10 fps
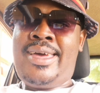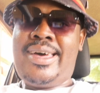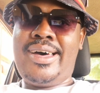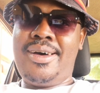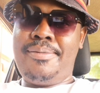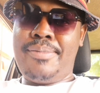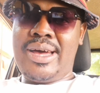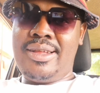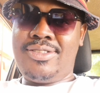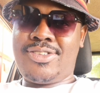
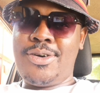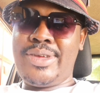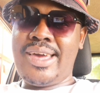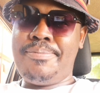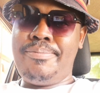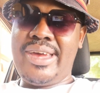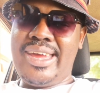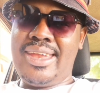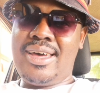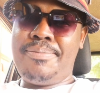And so, yeah,
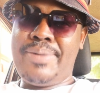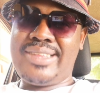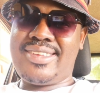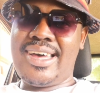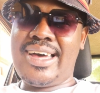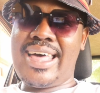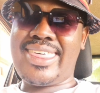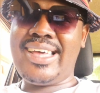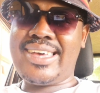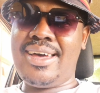man. But I
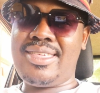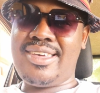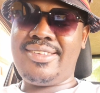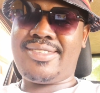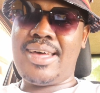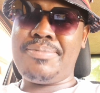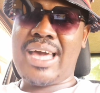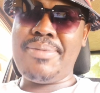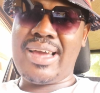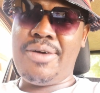think just
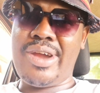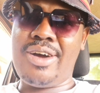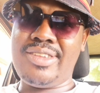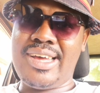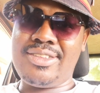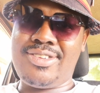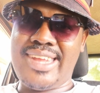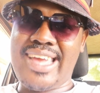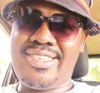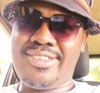coming around
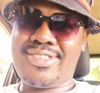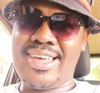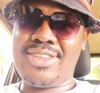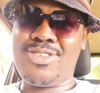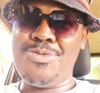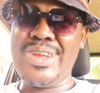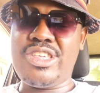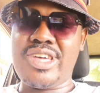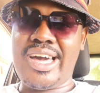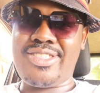today just to
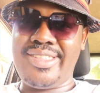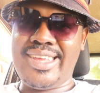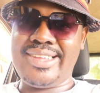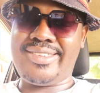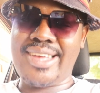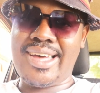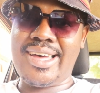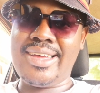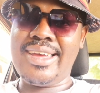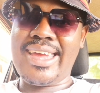recharge in that
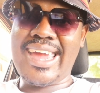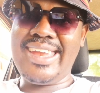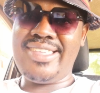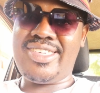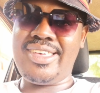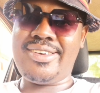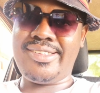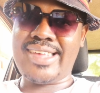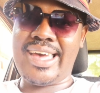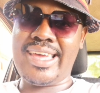energy
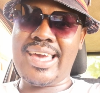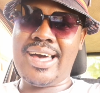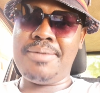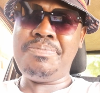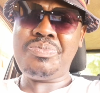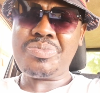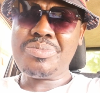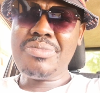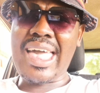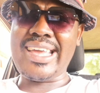because I
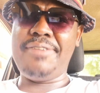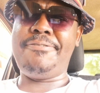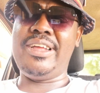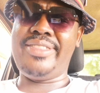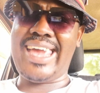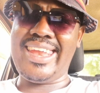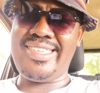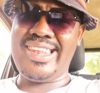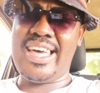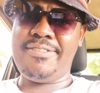can feel the
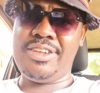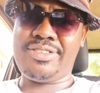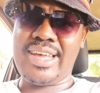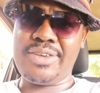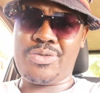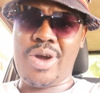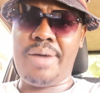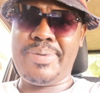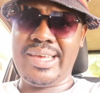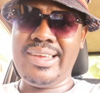energy levels are
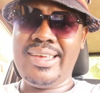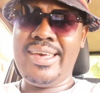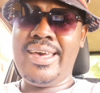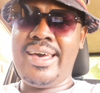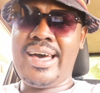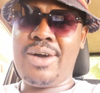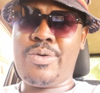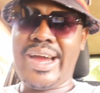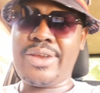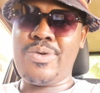dropping
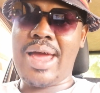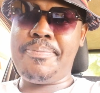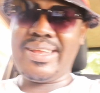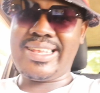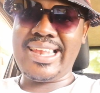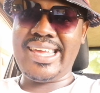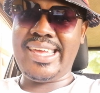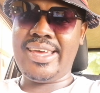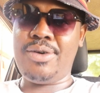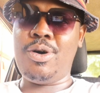quite
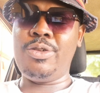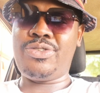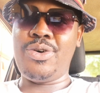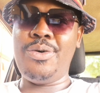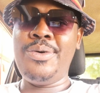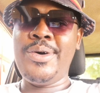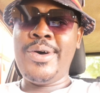rapidly. Also,